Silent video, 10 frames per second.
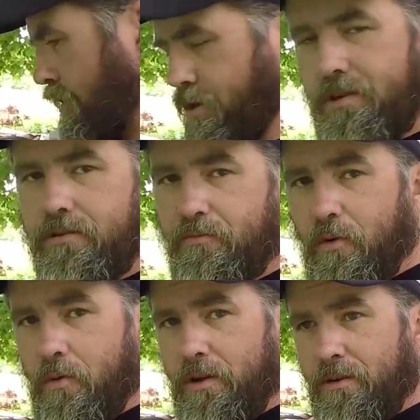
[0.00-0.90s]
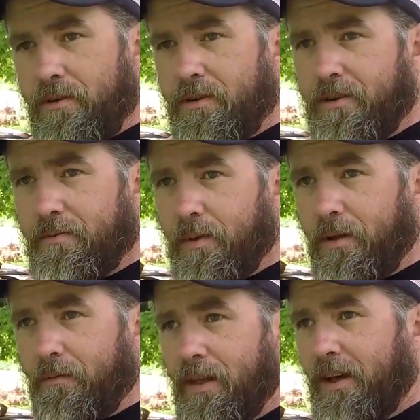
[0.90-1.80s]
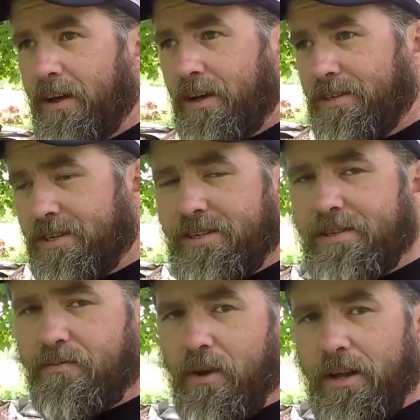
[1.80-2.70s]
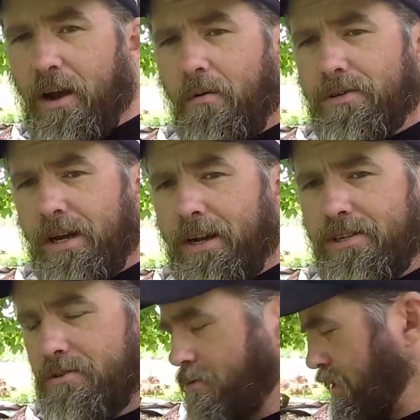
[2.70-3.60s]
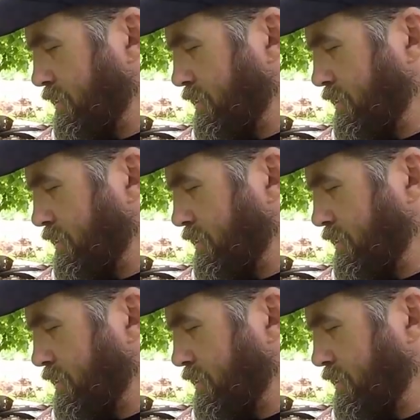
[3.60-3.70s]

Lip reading: on this four-wheeler, but since this video was kind of short, I